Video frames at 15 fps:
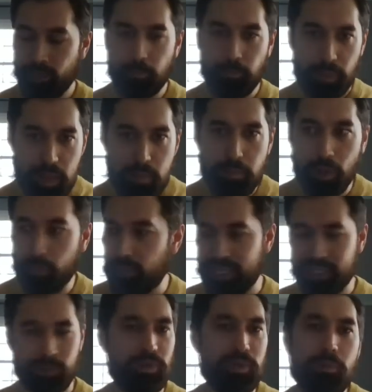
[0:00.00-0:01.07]
people
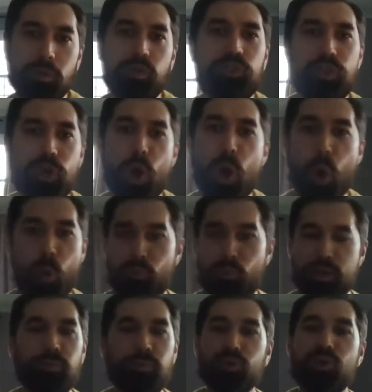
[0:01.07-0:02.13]
know
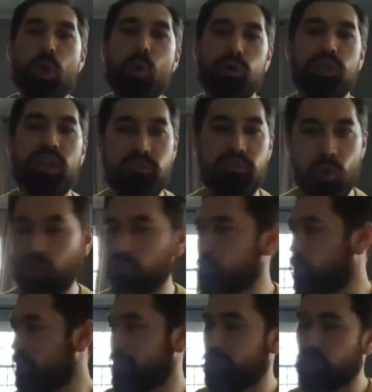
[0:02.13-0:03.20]
who they voted
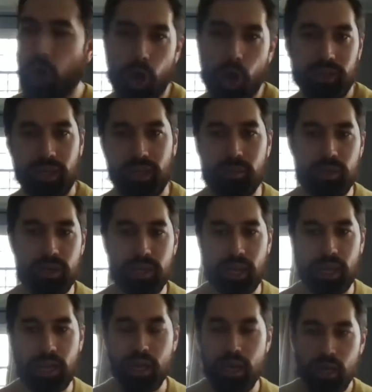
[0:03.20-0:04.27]
for. They talk, they
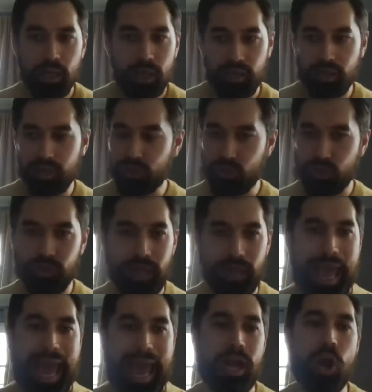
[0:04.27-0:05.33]
communicate. There's just an
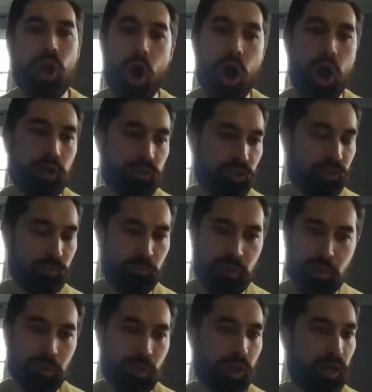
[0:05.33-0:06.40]
ad hoc, just
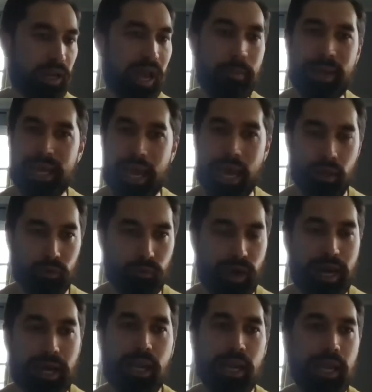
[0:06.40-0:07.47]
people are coming out,
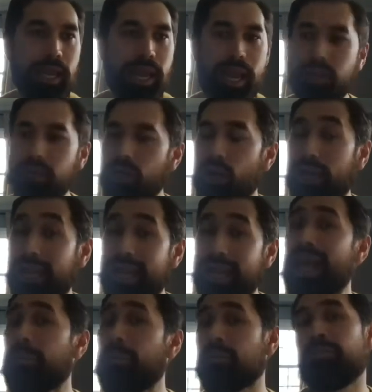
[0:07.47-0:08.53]
right? And, you know, it had
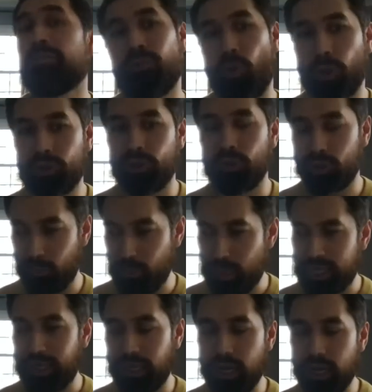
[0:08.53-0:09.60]
happened before too, to be
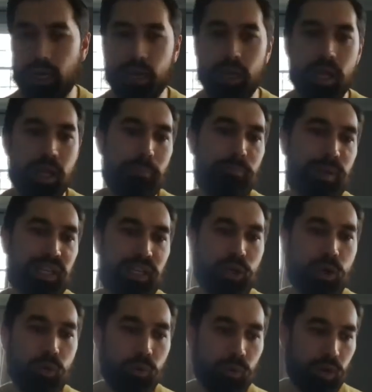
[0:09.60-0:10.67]
clear. But, you
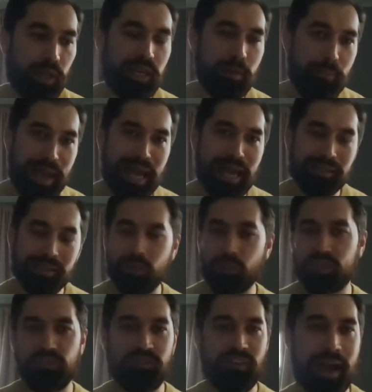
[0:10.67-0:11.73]
know, in the past, it
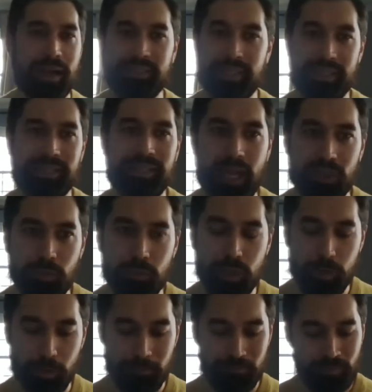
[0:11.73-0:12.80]
was 5,000, 6,000
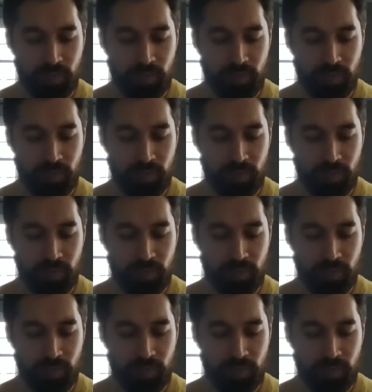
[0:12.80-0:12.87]
people.